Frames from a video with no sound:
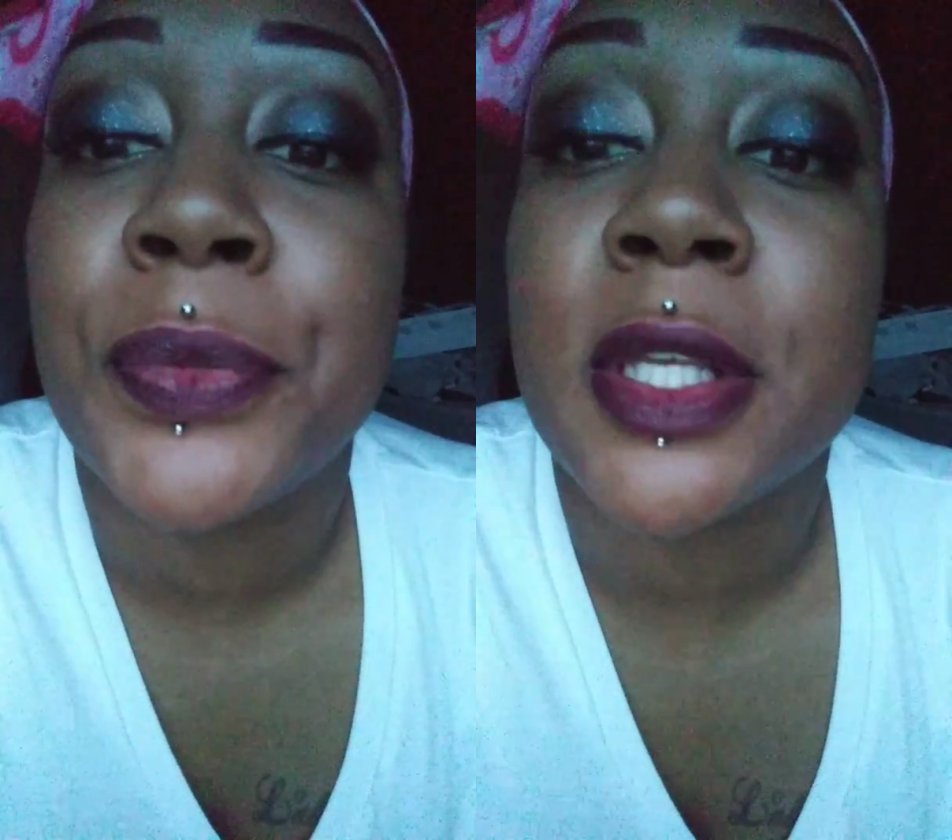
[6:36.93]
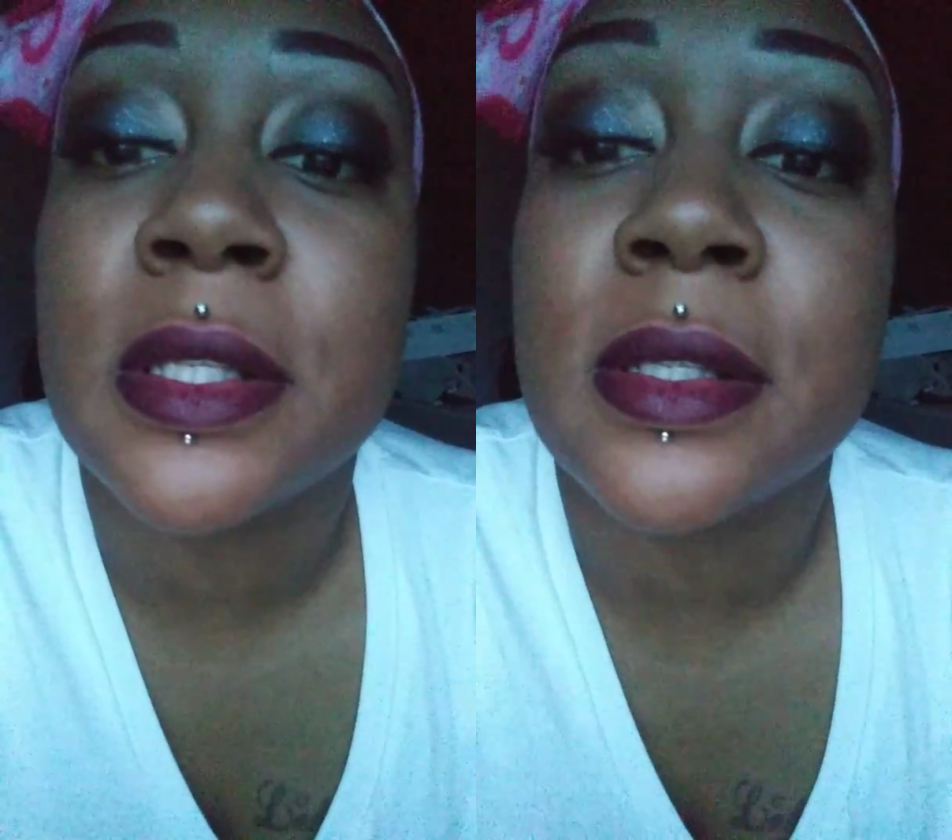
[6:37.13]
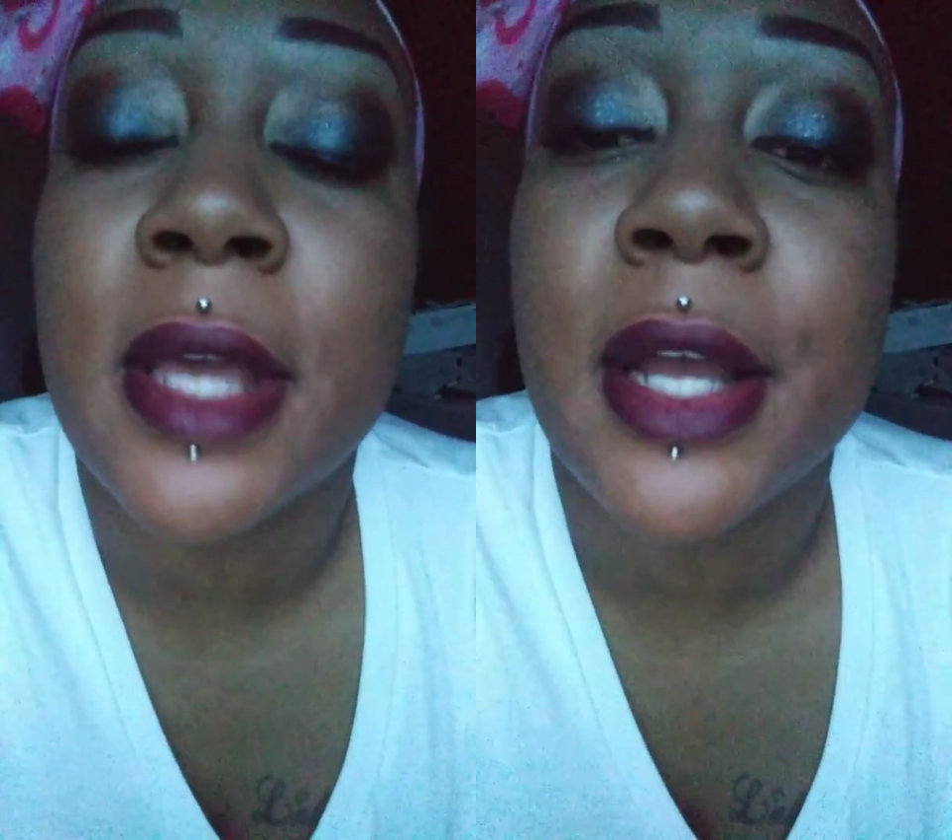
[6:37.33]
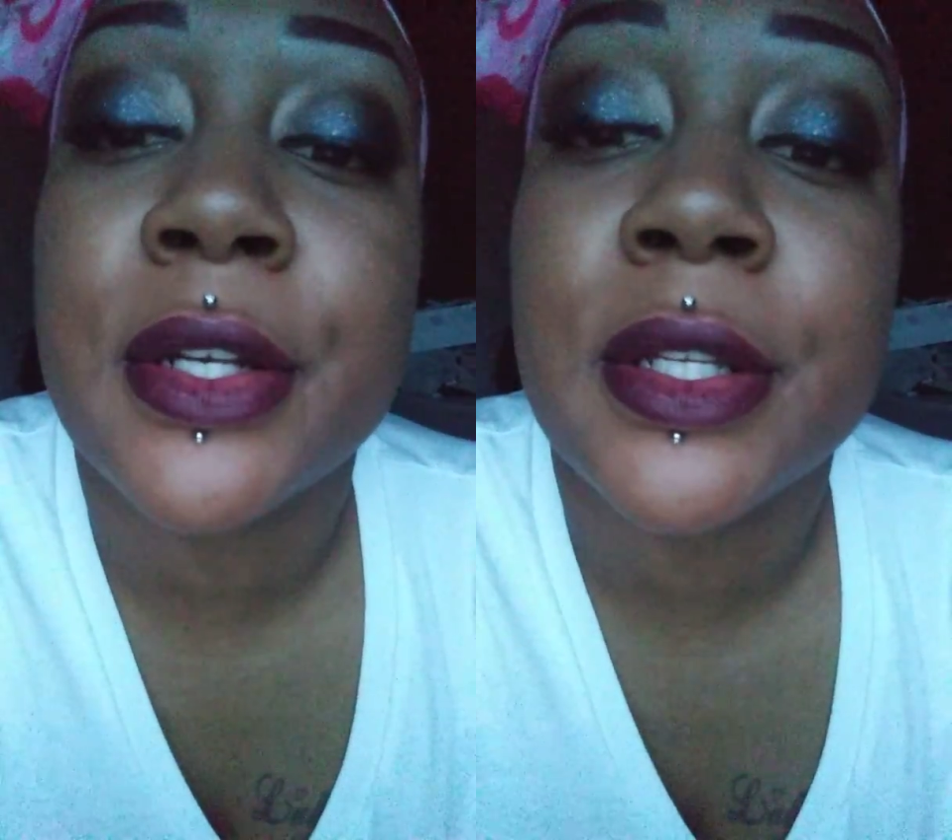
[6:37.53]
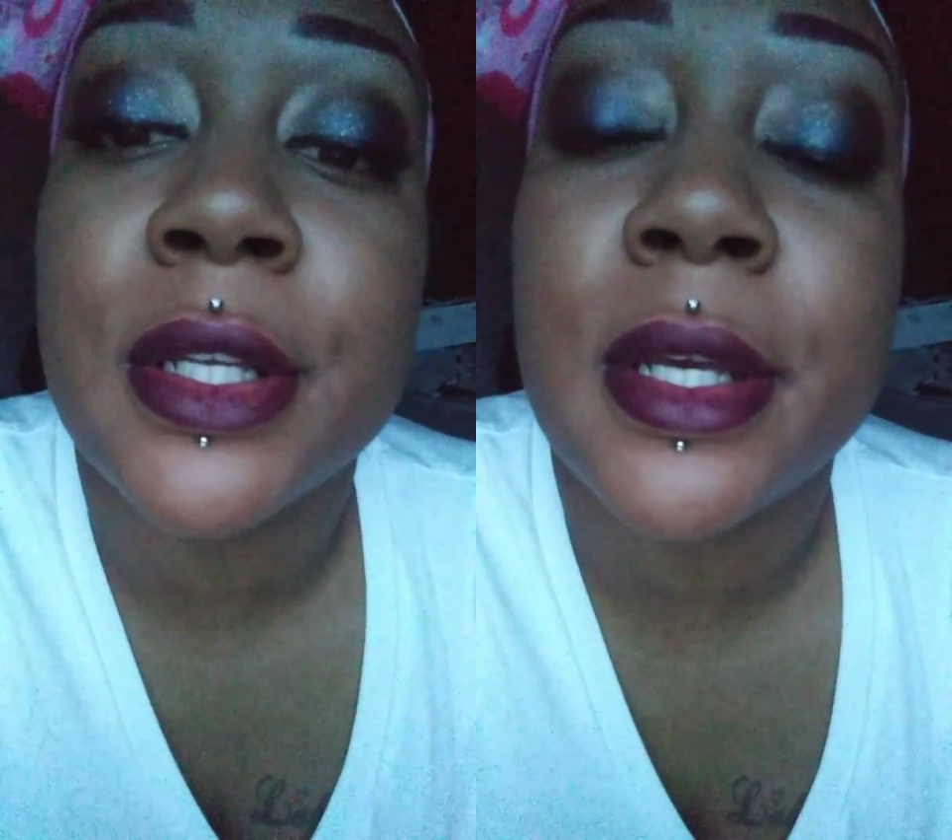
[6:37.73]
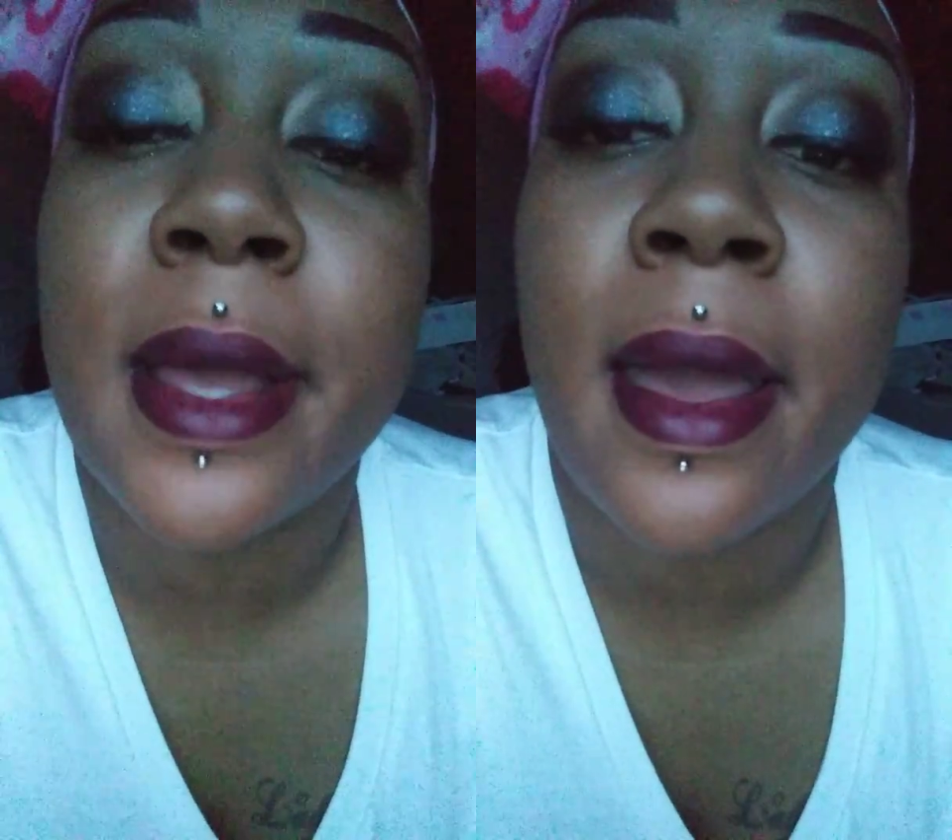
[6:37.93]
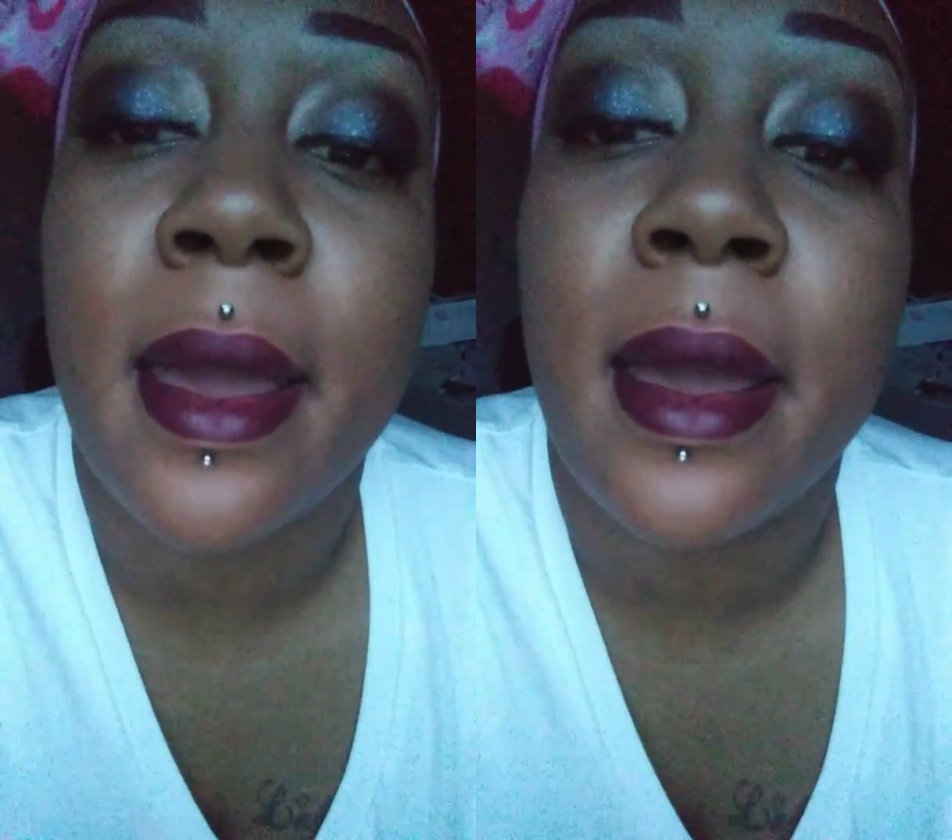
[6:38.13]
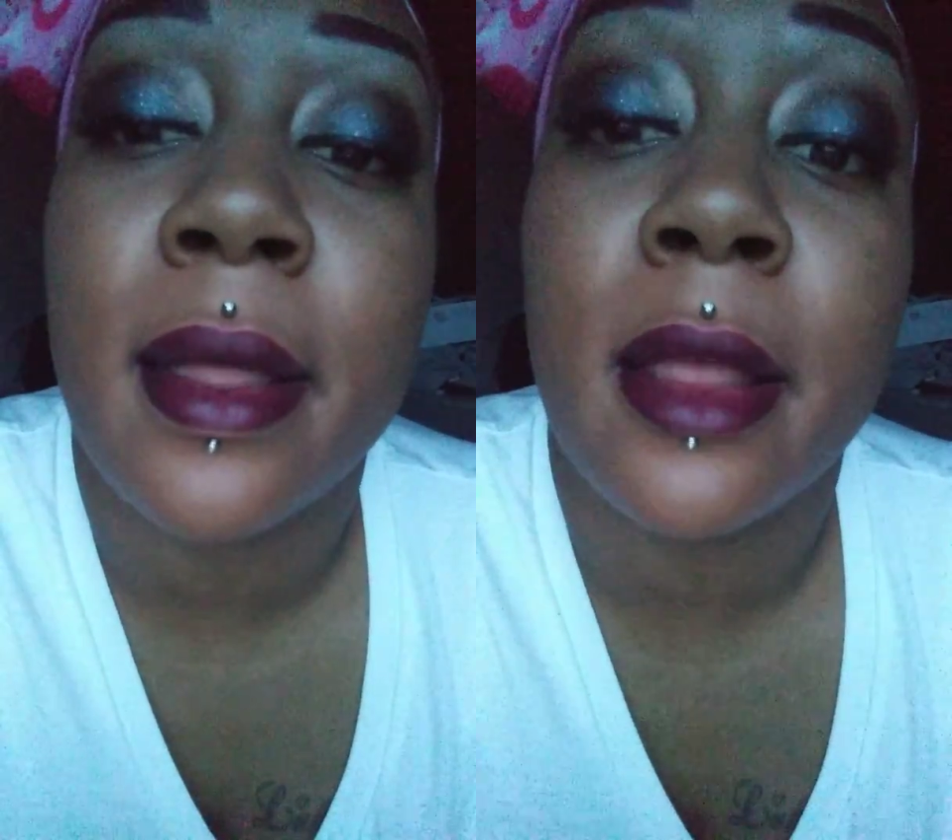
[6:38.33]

This is actually a